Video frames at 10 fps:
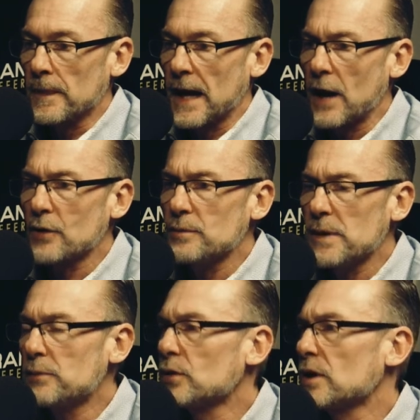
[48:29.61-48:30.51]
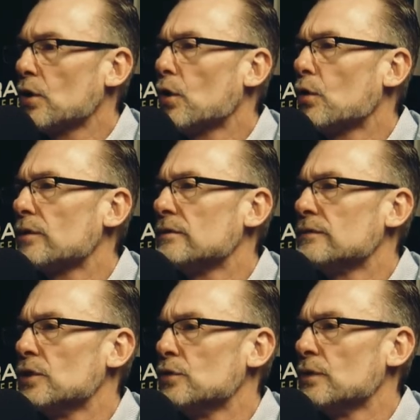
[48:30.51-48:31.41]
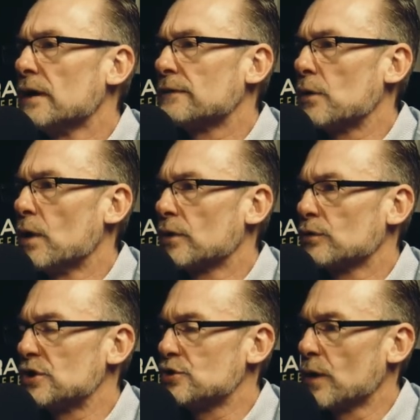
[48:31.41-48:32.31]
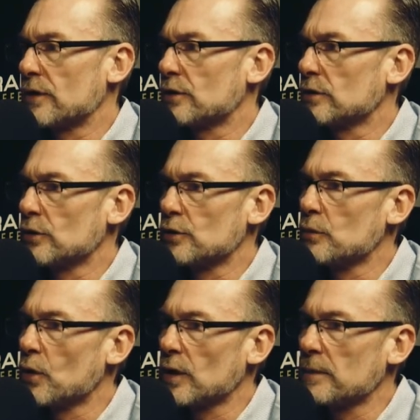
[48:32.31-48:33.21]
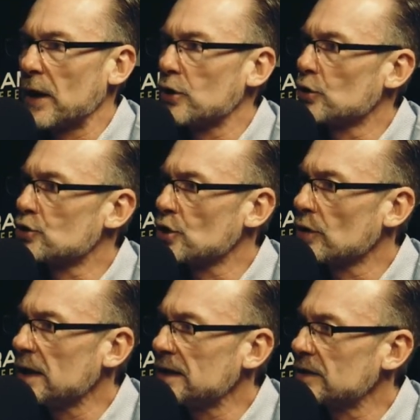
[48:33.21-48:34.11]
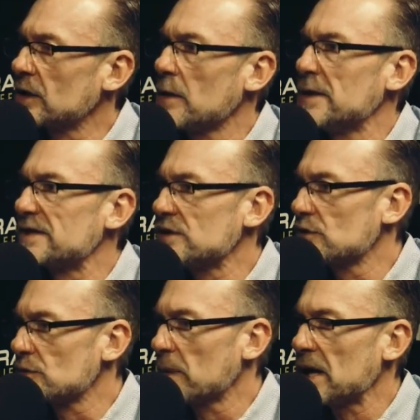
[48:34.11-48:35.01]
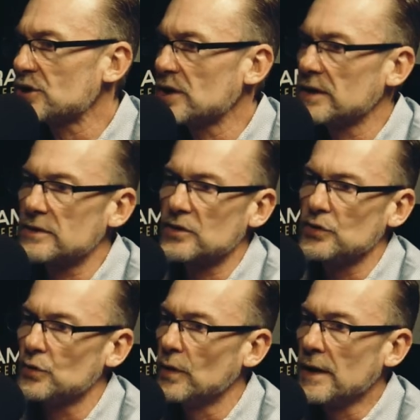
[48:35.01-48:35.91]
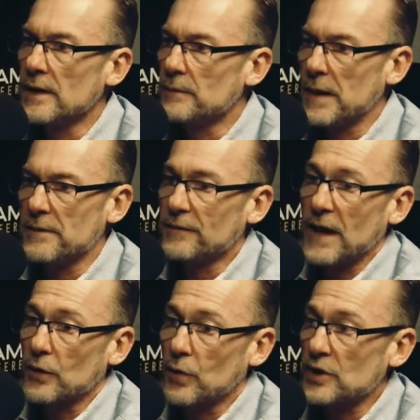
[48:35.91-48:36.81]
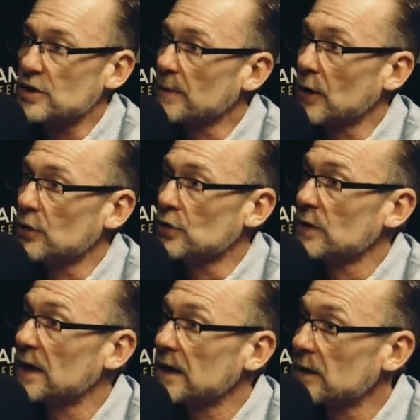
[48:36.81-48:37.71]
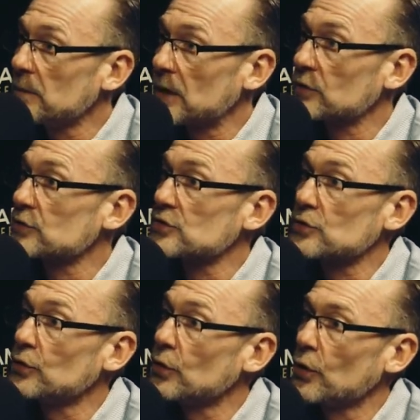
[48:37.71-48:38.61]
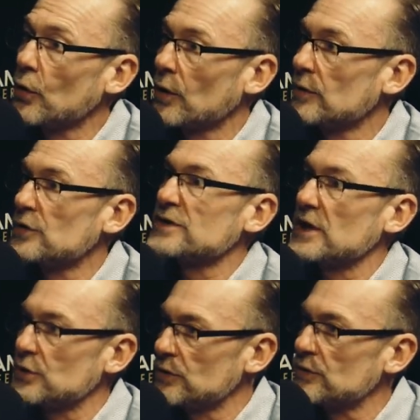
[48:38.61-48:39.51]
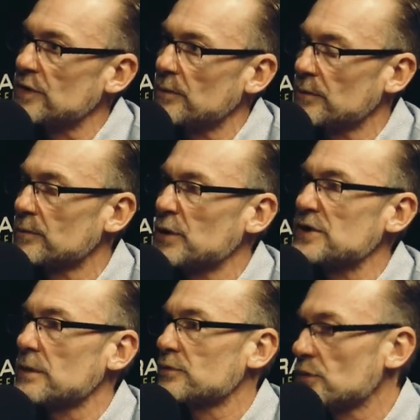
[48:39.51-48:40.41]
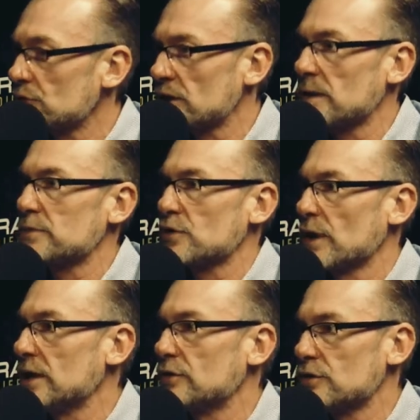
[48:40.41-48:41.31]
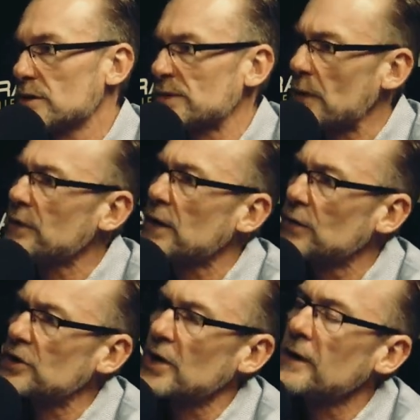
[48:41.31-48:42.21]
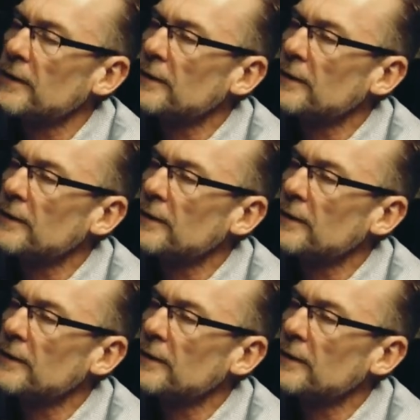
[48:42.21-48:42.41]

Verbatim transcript: How could people get a hold of you if they wanted to reach you, whether to learn more about your journey, to come and see you as a patient, to maybe if they had a question about you getting into medical school or you said you do some preceptorships yeah. or internships, how would they reach you?